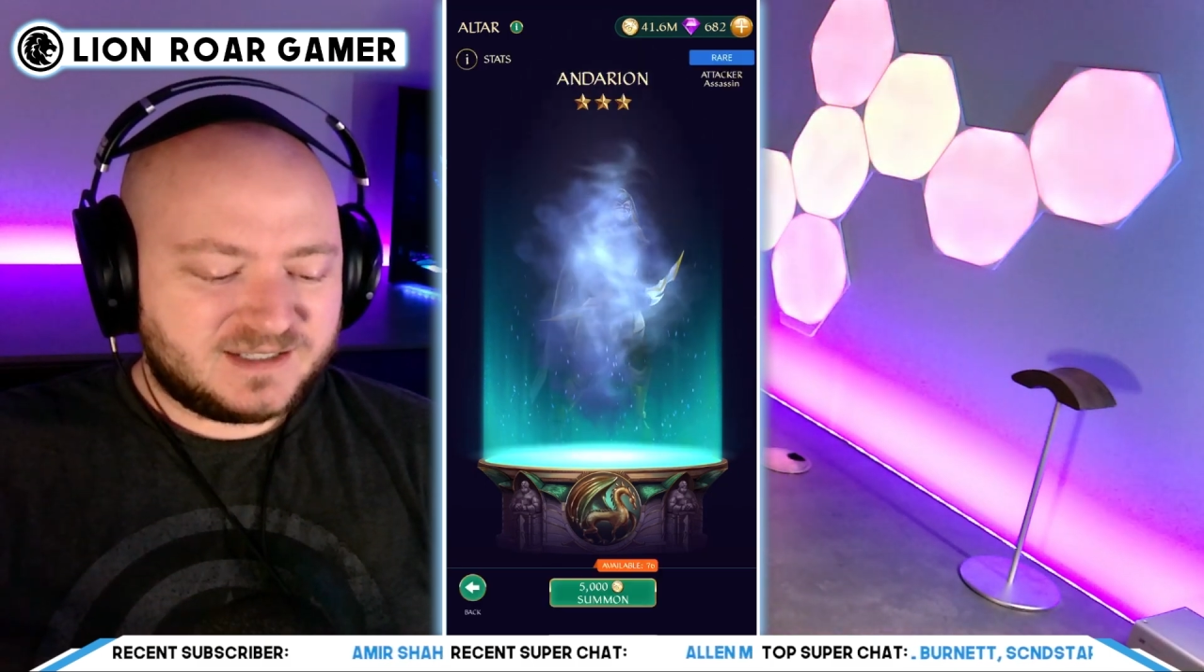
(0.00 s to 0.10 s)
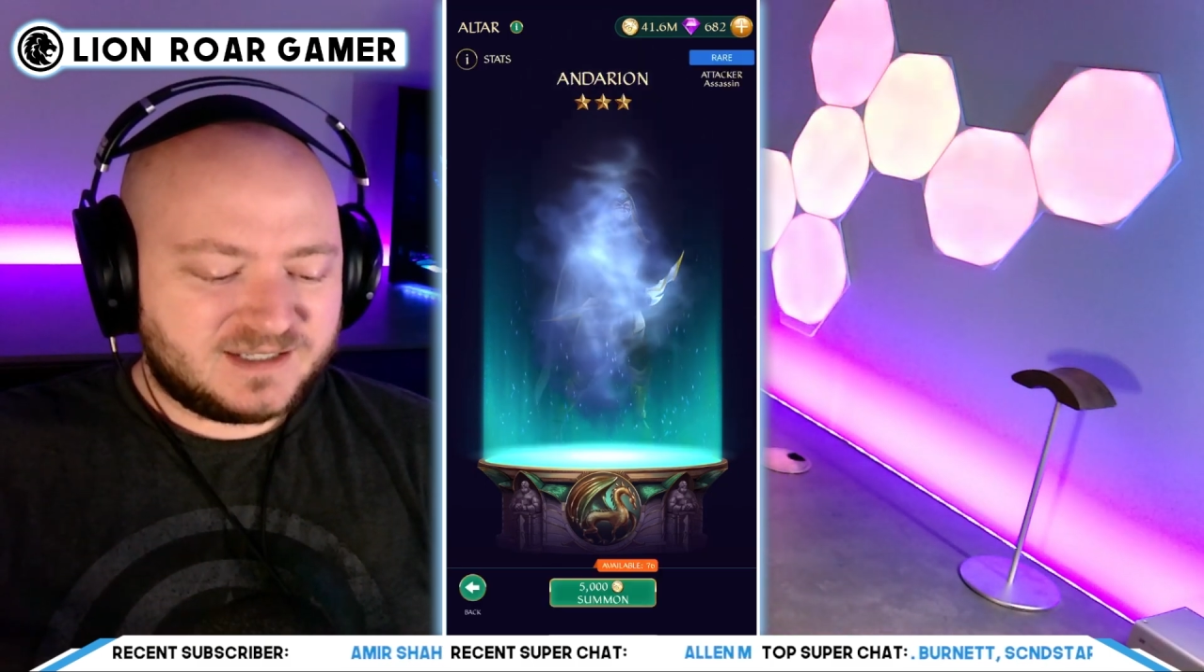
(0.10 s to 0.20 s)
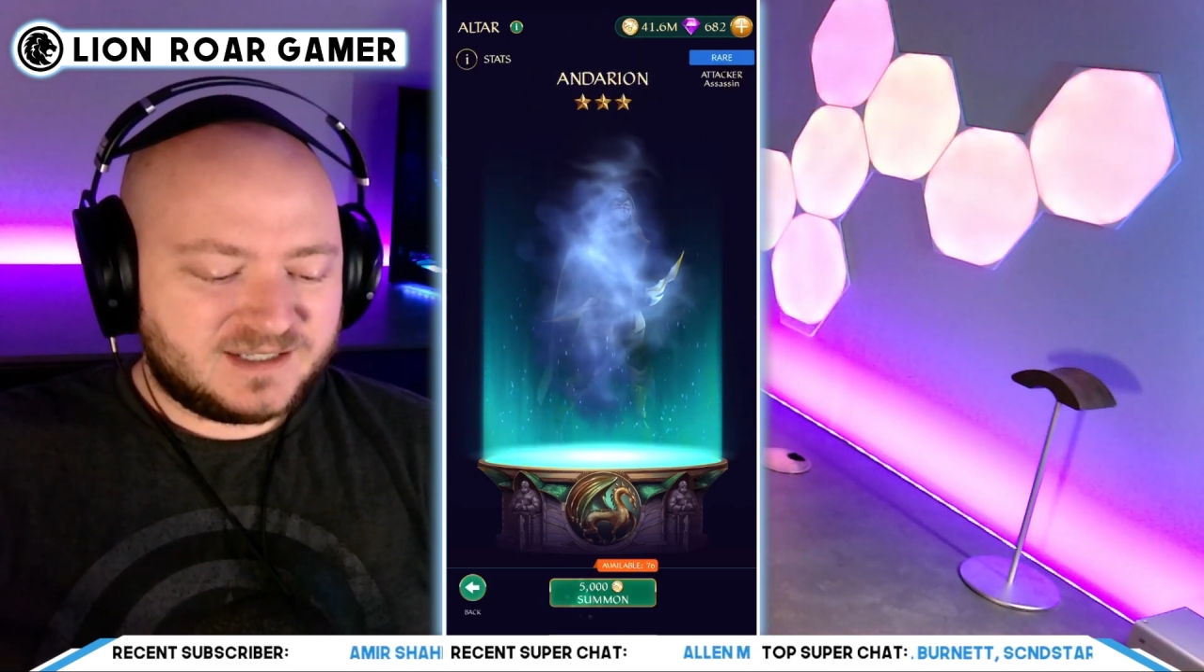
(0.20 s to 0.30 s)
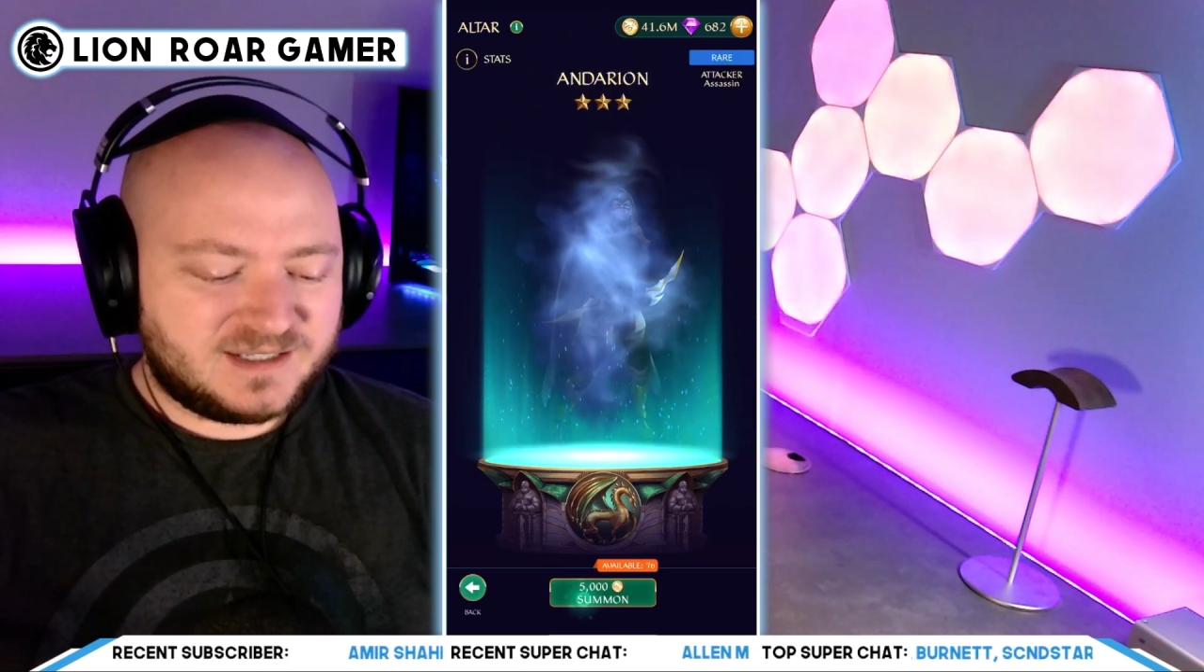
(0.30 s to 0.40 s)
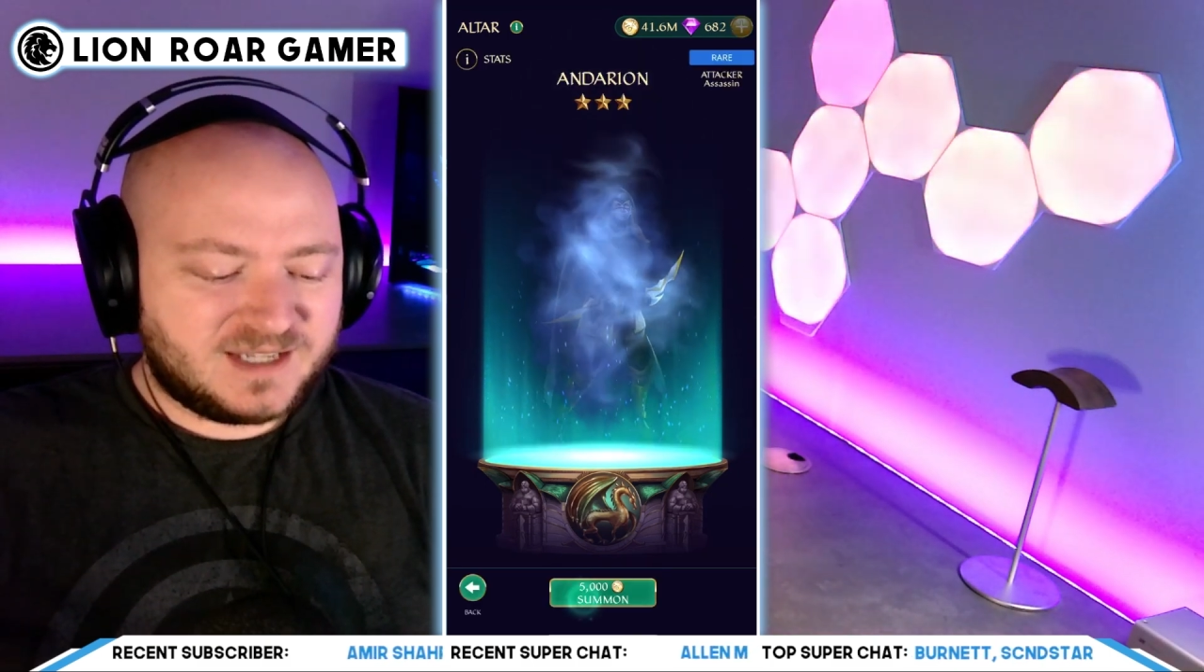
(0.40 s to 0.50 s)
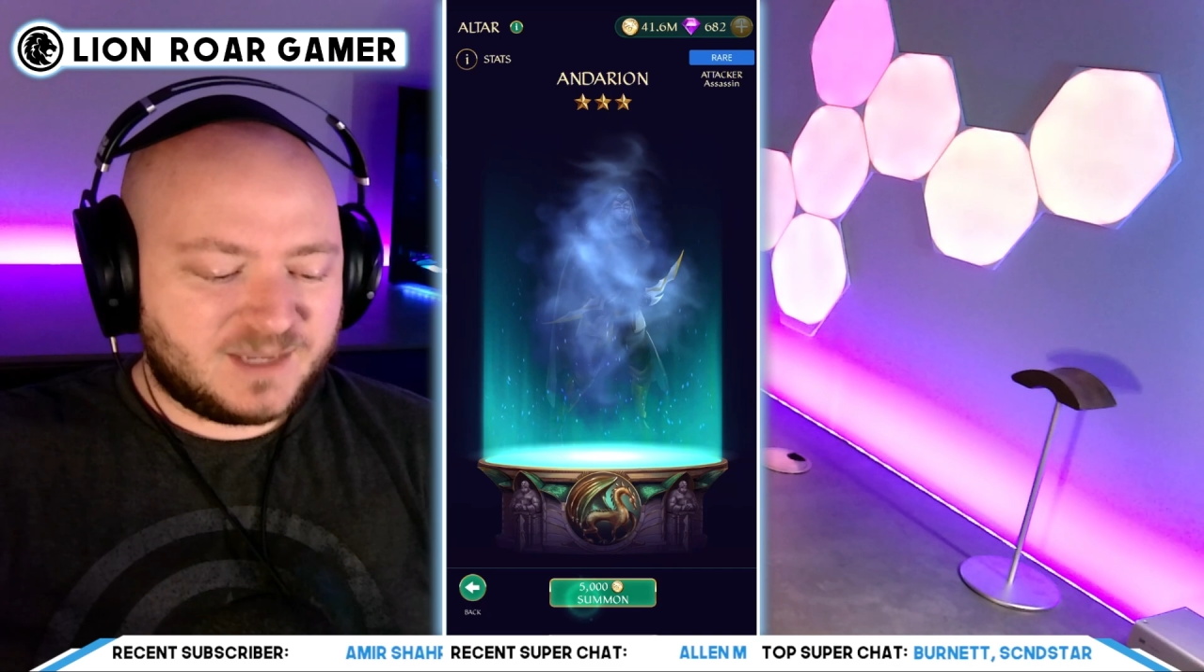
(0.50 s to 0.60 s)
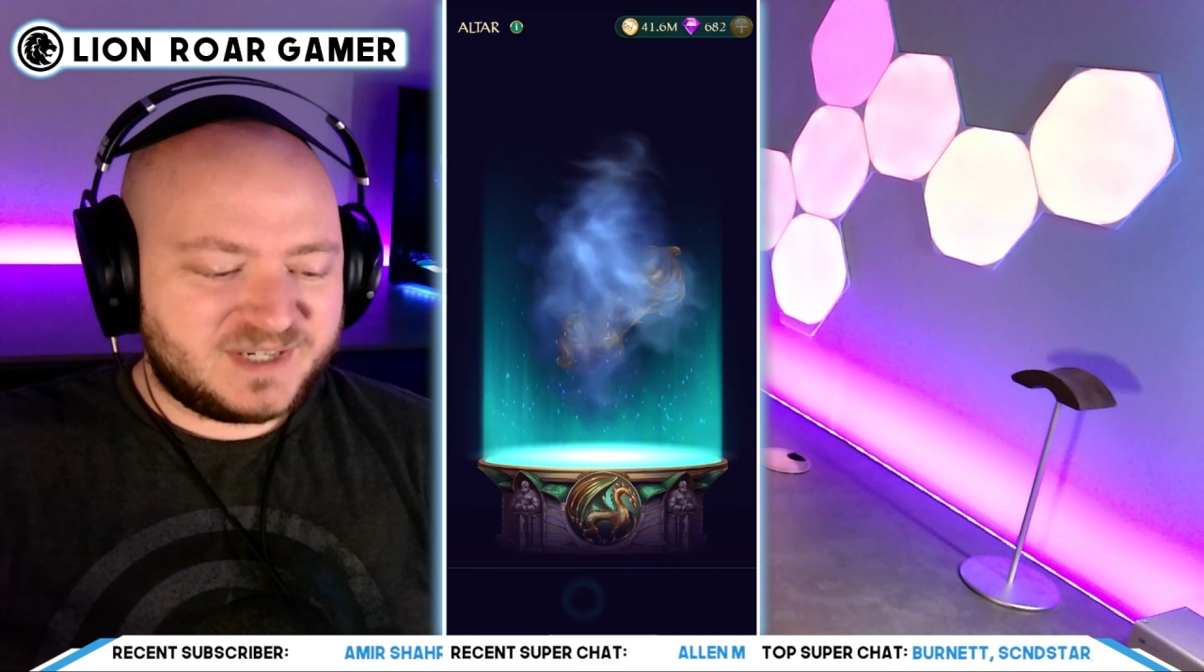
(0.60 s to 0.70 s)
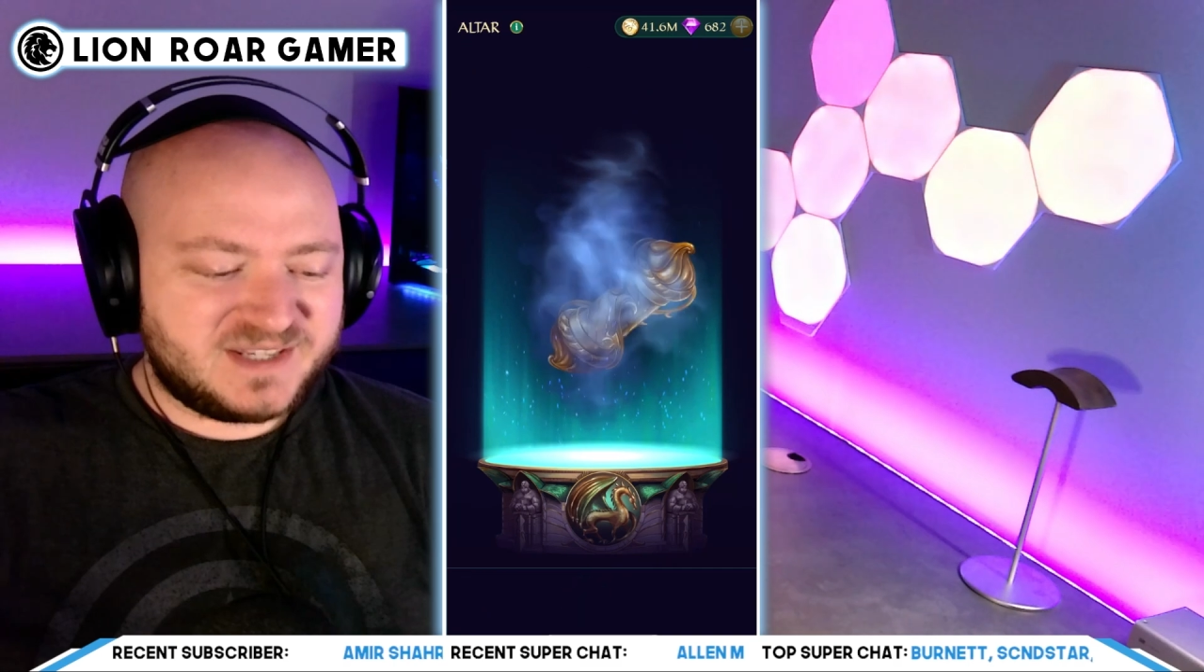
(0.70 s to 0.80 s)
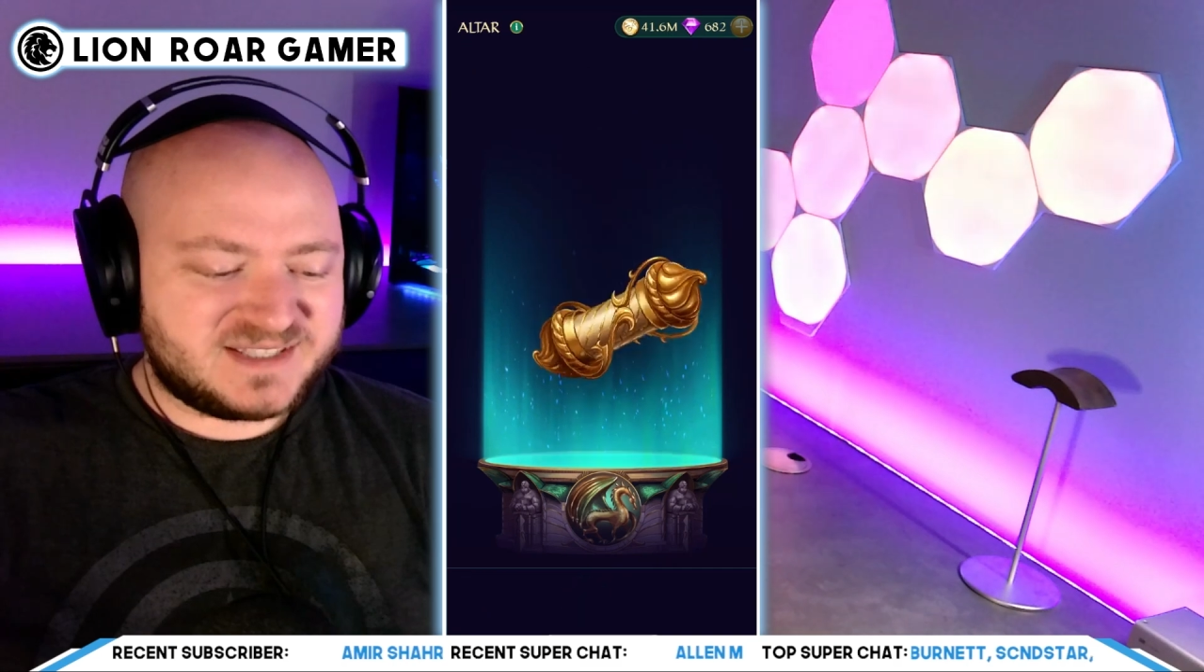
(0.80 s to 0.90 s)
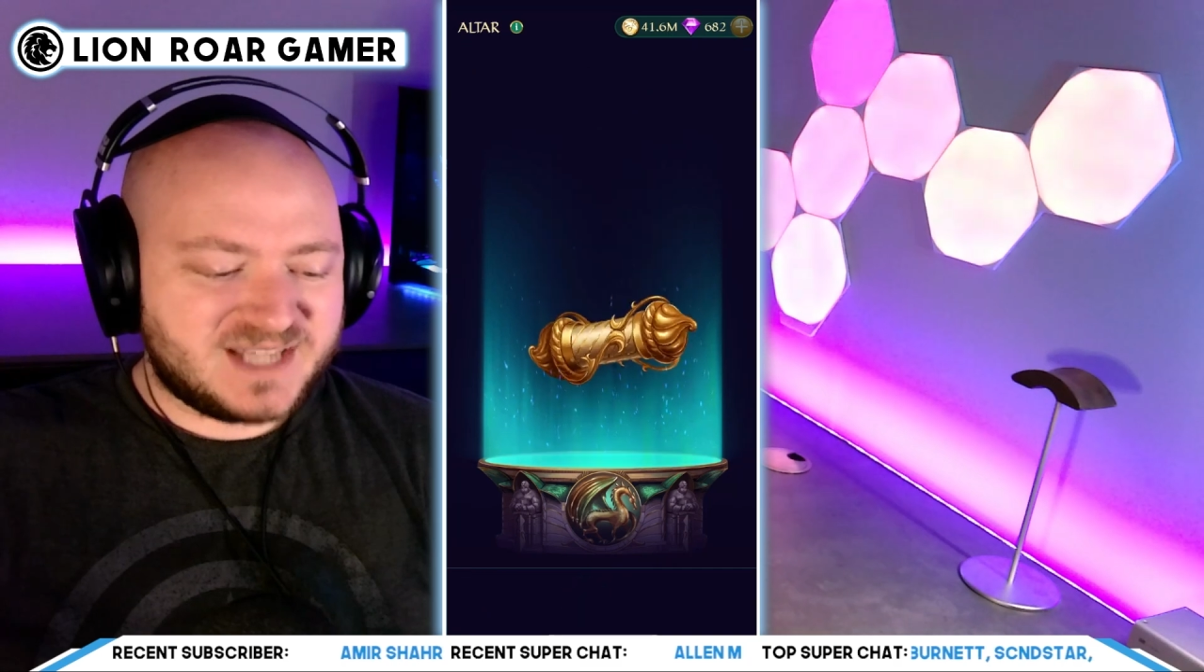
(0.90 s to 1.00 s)
how
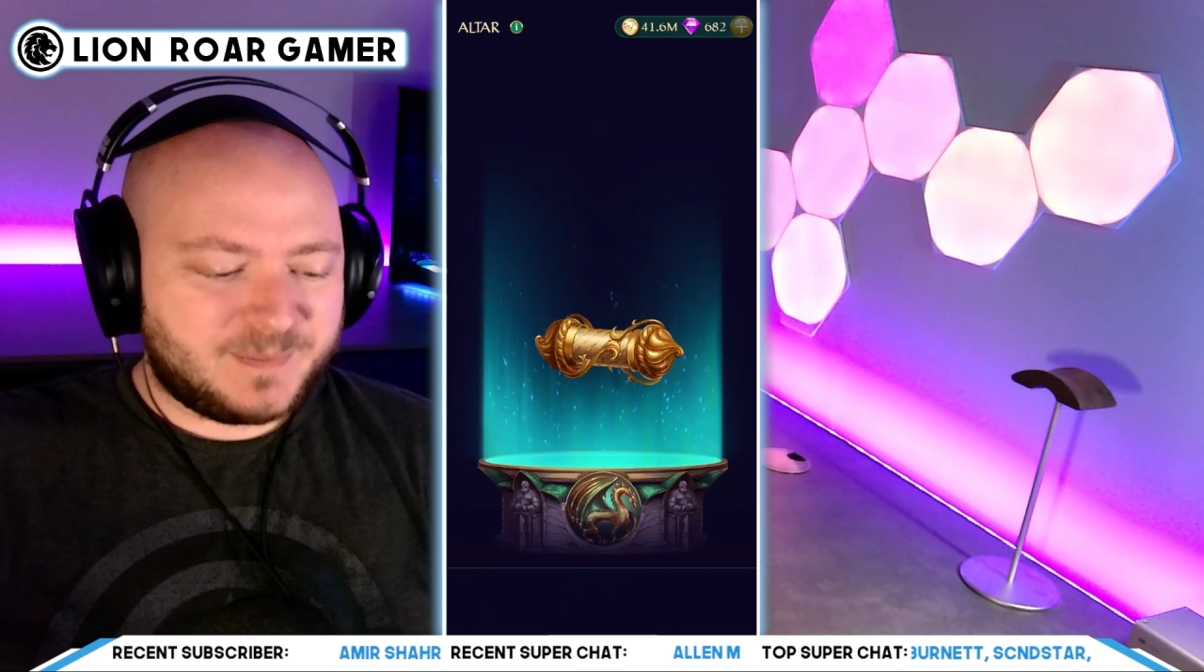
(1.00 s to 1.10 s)
many of these